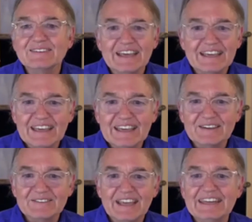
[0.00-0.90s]
and
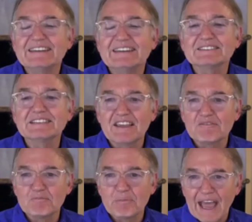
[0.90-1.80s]
give, and he doesn't
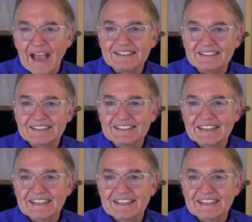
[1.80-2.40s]
give back.